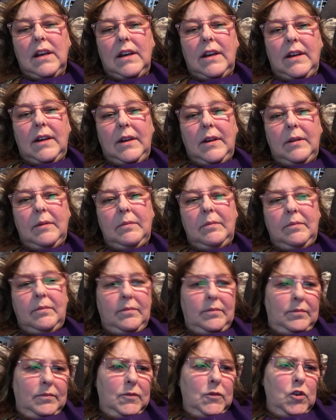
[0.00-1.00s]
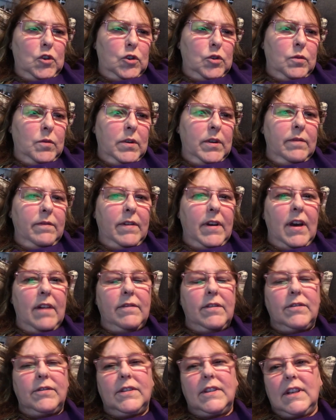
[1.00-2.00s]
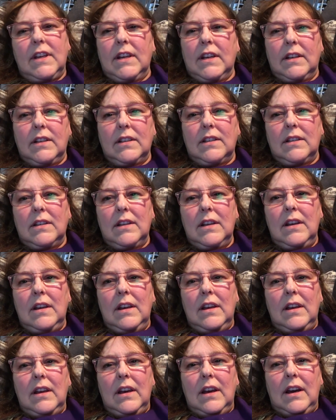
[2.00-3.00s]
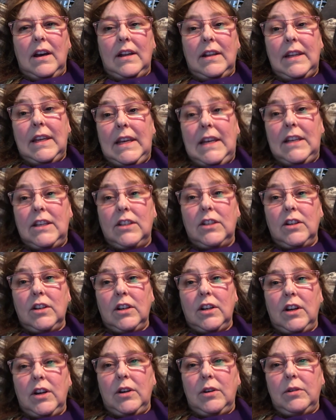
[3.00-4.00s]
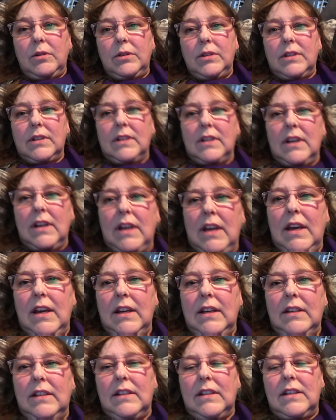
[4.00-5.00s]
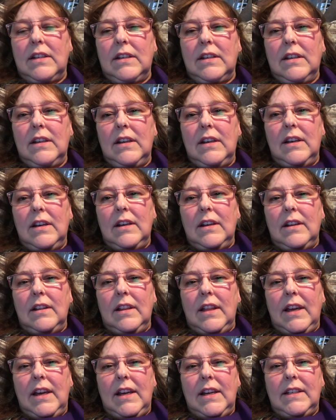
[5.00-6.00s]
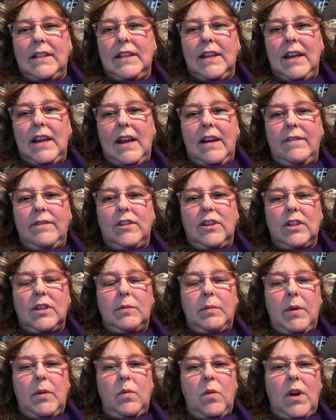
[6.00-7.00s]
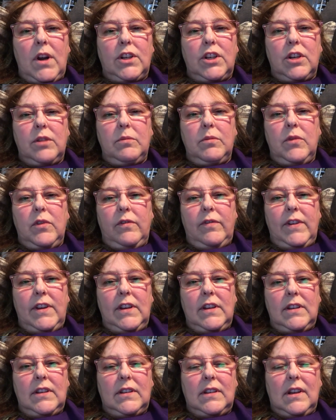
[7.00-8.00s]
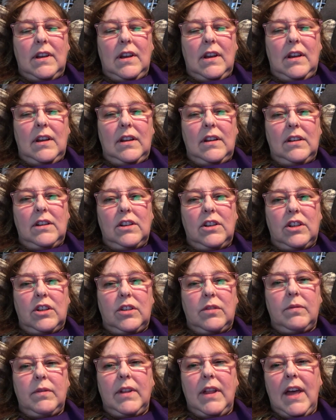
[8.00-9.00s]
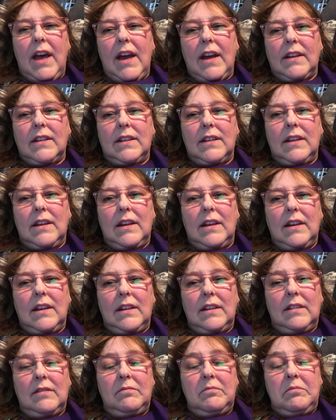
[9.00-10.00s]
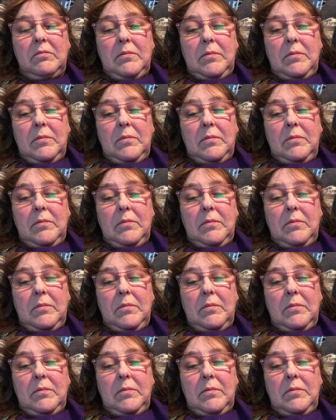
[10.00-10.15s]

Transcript: um, or 25 of 6 on the eastern coast. And like I said, I've just been watching movies and just relaxing, and